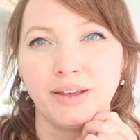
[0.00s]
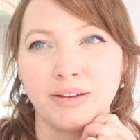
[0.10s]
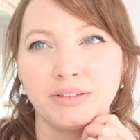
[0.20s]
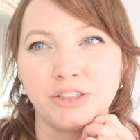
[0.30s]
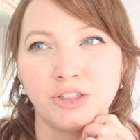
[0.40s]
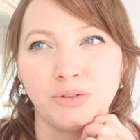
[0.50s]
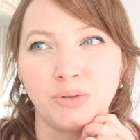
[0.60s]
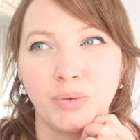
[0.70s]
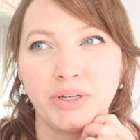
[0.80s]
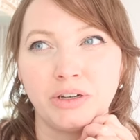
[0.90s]
thing to do
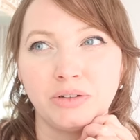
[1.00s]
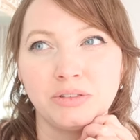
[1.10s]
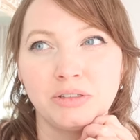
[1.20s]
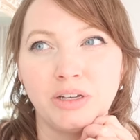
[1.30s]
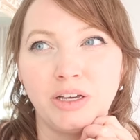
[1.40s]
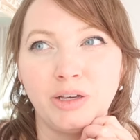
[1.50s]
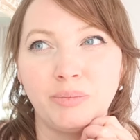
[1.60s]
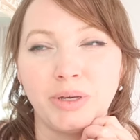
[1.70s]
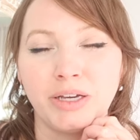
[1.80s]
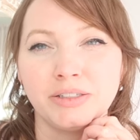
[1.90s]
the windows
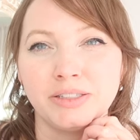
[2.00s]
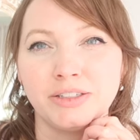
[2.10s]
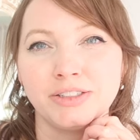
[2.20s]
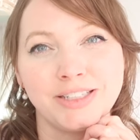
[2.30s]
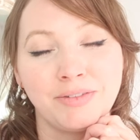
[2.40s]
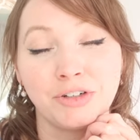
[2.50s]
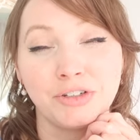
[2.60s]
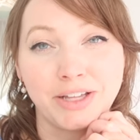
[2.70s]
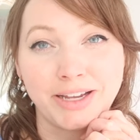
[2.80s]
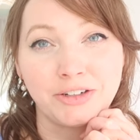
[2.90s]
because there are
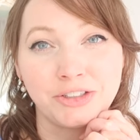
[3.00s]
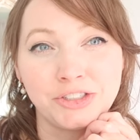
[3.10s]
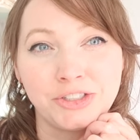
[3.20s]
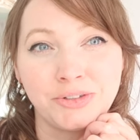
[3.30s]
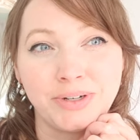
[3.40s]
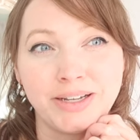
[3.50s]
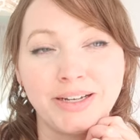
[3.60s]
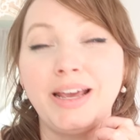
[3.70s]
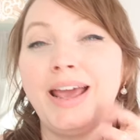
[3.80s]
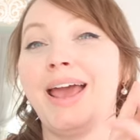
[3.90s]
several layers to it.
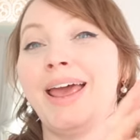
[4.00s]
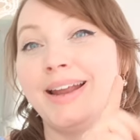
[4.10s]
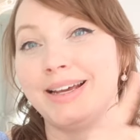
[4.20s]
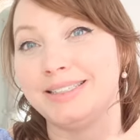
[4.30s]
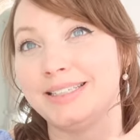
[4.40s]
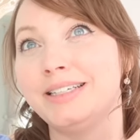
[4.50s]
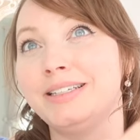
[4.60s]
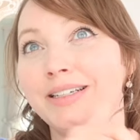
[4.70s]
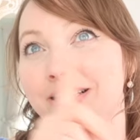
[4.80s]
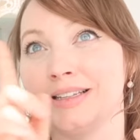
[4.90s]
And I
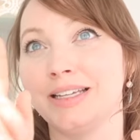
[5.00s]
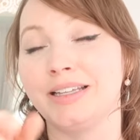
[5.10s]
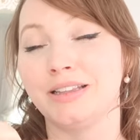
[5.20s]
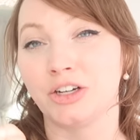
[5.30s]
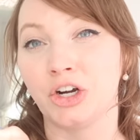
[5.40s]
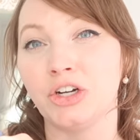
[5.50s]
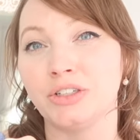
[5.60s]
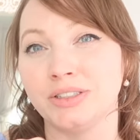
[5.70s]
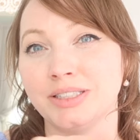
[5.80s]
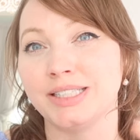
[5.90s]
did clean the
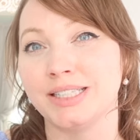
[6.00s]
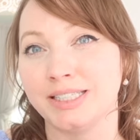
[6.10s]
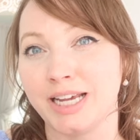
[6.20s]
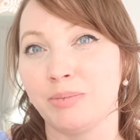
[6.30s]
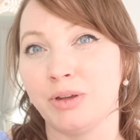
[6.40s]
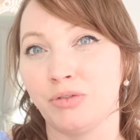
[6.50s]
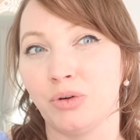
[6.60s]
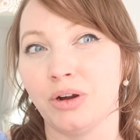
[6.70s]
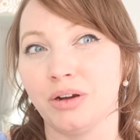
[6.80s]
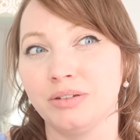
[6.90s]
curtains the day
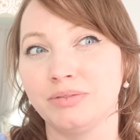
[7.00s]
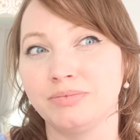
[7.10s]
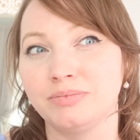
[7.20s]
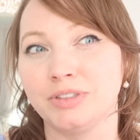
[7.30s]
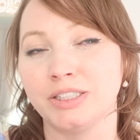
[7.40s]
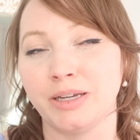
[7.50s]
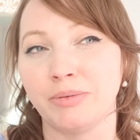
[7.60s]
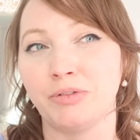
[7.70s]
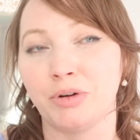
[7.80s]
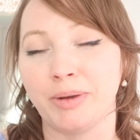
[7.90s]
before. The day
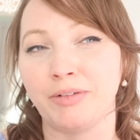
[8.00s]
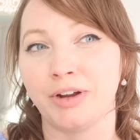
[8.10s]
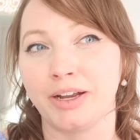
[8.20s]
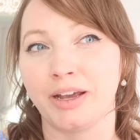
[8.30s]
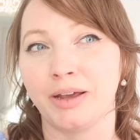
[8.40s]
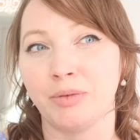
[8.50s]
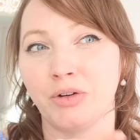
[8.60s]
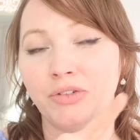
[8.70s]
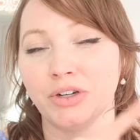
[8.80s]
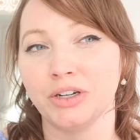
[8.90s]
before my friend came
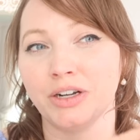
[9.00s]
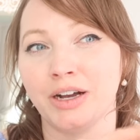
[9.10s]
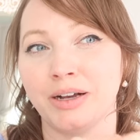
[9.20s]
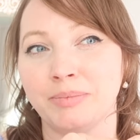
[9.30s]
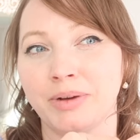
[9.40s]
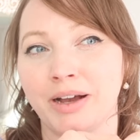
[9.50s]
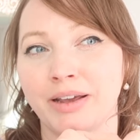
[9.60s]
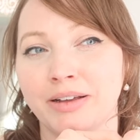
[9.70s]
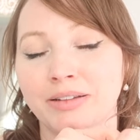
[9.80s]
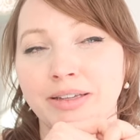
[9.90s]
over, um,
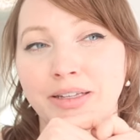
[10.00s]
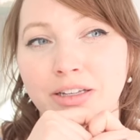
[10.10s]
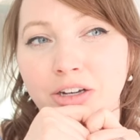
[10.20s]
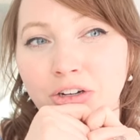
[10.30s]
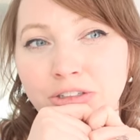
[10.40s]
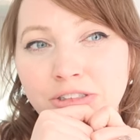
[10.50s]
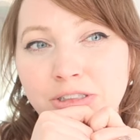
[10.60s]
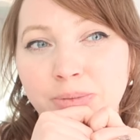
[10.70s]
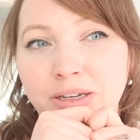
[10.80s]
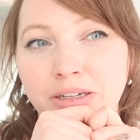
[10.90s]
I cleaned the
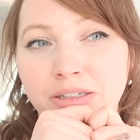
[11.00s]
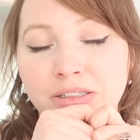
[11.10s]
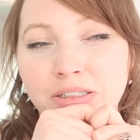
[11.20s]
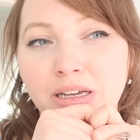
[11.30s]
curtains because